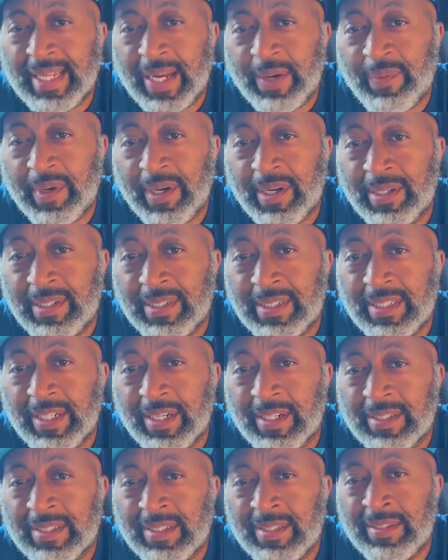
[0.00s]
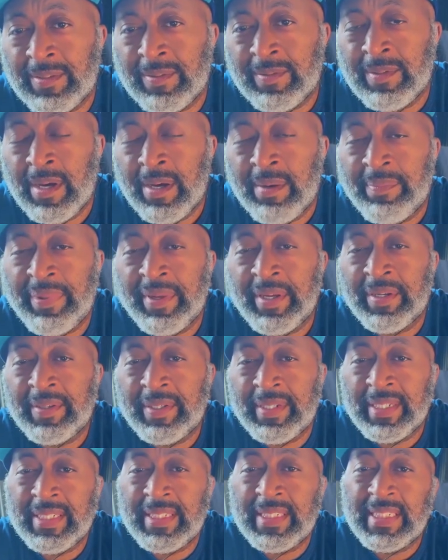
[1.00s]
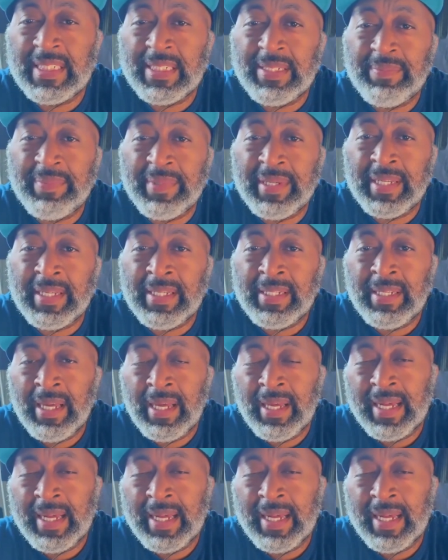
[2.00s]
like we're going to talk to P.O.E GB